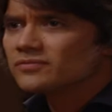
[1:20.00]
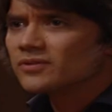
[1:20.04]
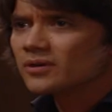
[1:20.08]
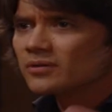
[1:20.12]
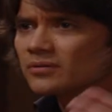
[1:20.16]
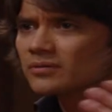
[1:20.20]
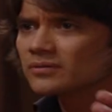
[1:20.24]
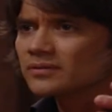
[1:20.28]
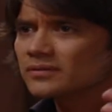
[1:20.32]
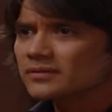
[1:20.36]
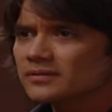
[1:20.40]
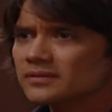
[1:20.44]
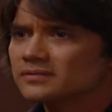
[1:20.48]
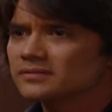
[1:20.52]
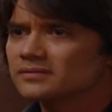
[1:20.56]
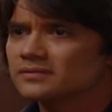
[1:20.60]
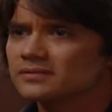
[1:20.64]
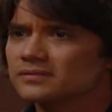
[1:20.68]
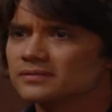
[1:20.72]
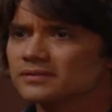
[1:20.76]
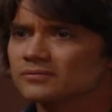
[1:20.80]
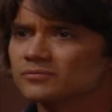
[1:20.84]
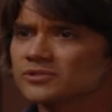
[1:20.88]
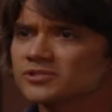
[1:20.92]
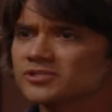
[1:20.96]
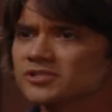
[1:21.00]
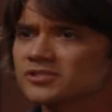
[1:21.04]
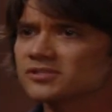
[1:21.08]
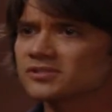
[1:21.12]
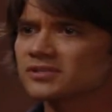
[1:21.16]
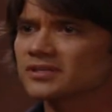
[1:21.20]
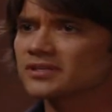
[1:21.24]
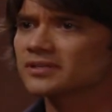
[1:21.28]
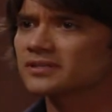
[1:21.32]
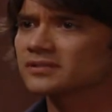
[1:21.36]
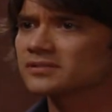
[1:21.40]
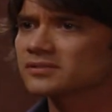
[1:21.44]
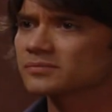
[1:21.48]
knowing what she's
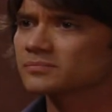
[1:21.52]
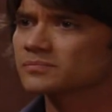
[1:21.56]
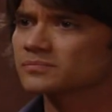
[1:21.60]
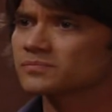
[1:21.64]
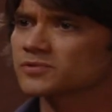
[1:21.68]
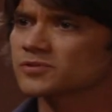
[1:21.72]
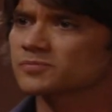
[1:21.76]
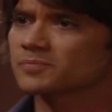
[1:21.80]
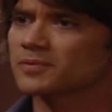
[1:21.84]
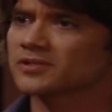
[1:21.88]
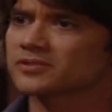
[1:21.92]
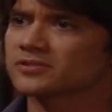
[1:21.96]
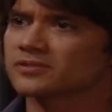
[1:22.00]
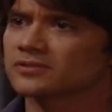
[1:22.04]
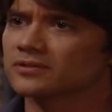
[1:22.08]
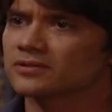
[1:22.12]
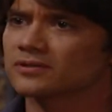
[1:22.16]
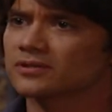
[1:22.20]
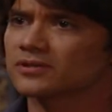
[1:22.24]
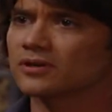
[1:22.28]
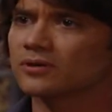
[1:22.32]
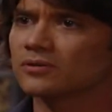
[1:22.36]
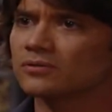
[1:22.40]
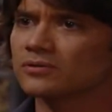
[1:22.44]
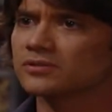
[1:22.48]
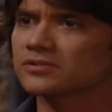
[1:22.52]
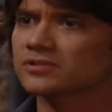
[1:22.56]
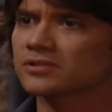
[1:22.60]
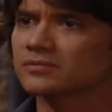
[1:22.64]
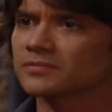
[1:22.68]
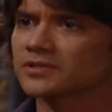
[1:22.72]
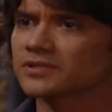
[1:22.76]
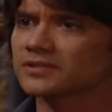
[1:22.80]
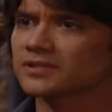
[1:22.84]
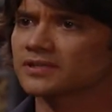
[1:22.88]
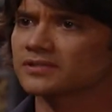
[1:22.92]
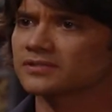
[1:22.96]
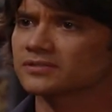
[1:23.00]
thinking, some Spencer code or
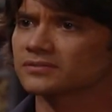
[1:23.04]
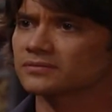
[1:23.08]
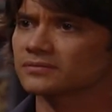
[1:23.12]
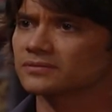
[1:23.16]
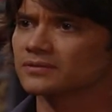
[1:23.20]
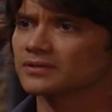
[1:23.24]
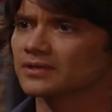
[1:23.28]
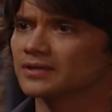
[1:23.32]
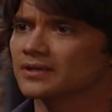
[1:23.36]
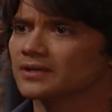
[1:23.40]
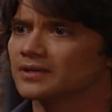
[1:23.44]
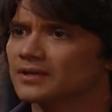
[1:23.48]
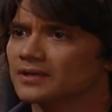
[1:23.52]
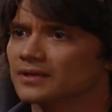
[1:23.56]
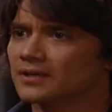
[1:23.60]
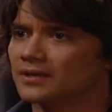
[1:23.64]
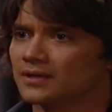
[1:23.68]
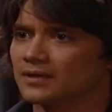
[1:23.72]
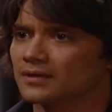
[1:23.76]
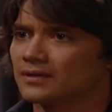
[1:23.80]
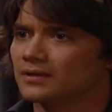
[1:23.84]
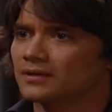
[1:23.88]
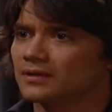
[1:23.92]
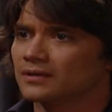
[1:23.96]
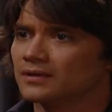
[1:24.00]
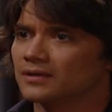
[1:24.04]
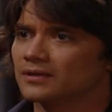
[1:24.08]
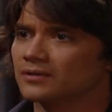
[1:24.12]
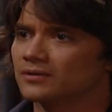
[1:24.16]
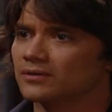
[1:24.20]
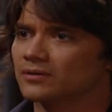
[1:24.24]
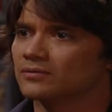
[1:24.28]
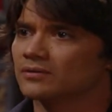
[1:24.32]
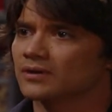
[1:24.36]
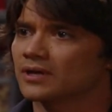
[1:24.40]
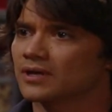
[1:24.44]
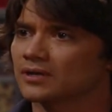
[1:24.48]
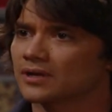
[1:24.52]
something like that. So, I don't
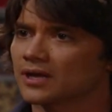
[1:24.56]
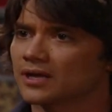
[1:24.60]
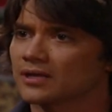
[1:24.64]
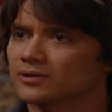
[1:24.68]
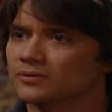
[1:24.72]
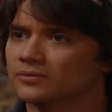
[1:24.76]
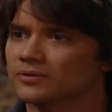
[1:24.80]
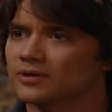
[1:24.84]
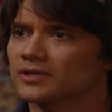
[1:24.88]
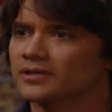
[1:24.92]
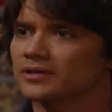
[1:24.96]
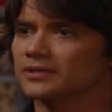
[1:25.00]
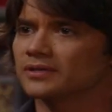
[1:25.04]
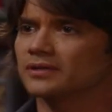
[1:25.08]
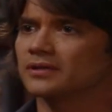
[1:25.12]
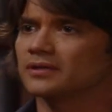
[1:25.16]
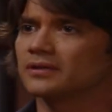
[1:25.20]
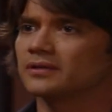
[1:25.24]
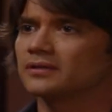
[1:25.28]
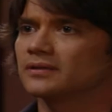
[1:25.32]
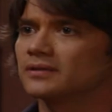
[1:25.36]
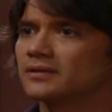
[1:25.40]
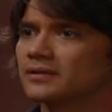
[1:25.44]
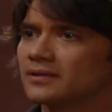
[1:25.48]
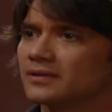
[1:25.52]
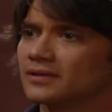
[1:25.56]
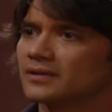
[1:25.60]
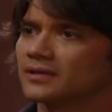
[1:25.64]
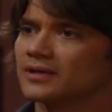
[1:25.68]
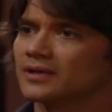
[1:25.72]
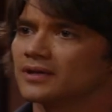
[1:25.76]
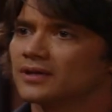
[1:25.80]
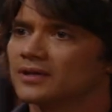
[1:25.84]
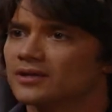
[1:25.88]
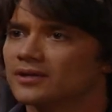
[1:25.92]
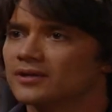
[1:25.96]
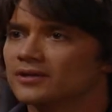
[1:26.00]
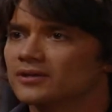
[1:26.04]
know. How, how do I
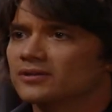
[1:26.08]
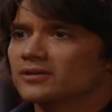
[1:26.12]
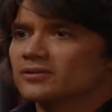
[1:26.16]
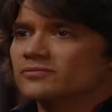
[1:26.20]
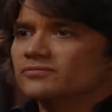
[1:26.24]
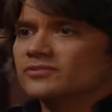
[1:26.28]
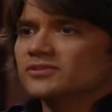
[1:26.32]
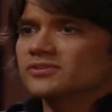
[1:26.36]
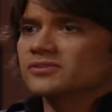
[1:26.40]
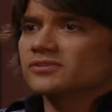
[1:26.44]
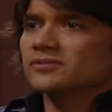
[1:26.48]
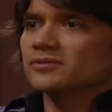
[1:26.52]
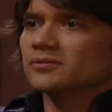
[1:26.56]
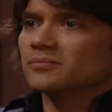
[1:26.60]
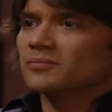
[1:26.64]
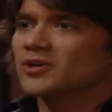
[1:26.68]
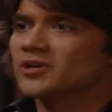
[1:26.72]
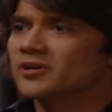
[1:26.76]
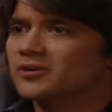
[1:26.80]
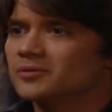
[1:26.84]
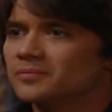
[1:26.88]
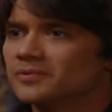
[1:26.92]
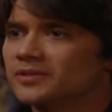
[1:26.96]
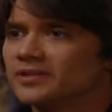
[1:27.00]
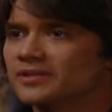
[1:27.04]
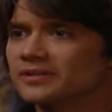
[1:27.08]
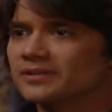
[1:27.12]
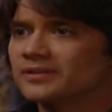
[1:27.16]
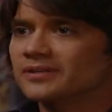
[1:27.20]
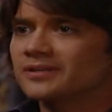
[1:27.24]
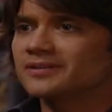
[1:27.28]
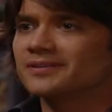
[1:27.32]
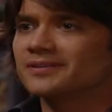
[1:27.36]
convince her to marry me?